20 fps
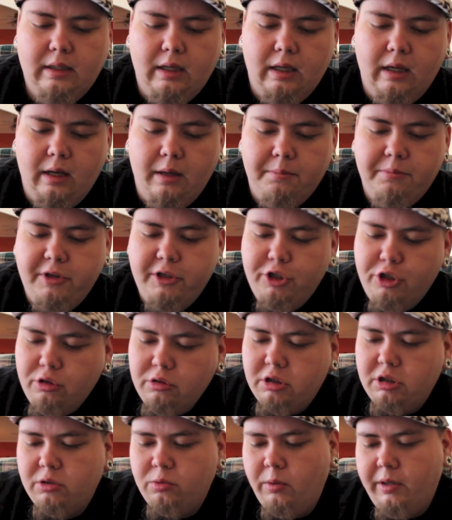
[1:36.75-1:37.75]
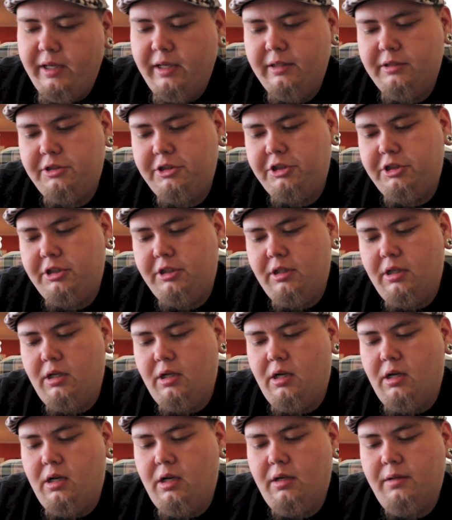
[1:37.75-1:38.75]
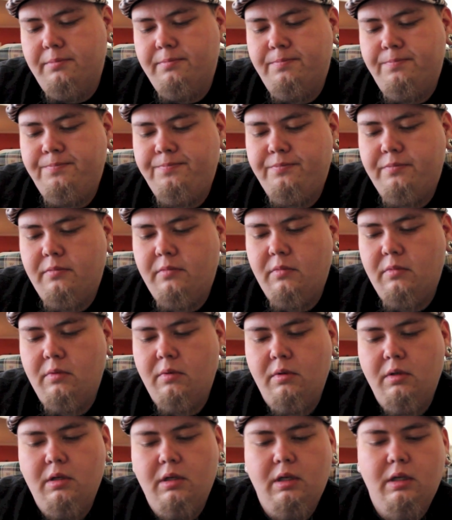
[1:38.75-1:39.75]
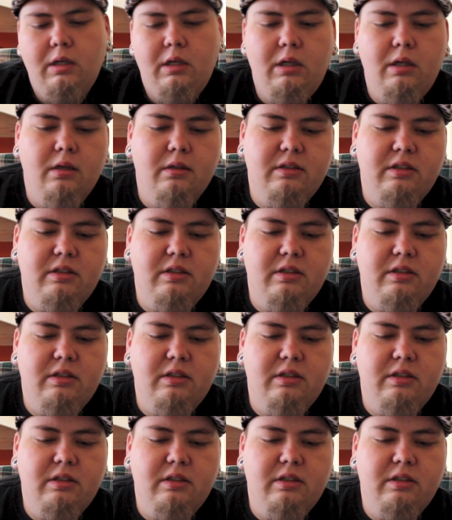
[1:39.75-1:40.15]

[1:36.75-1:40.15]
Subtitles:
the new switch, you know,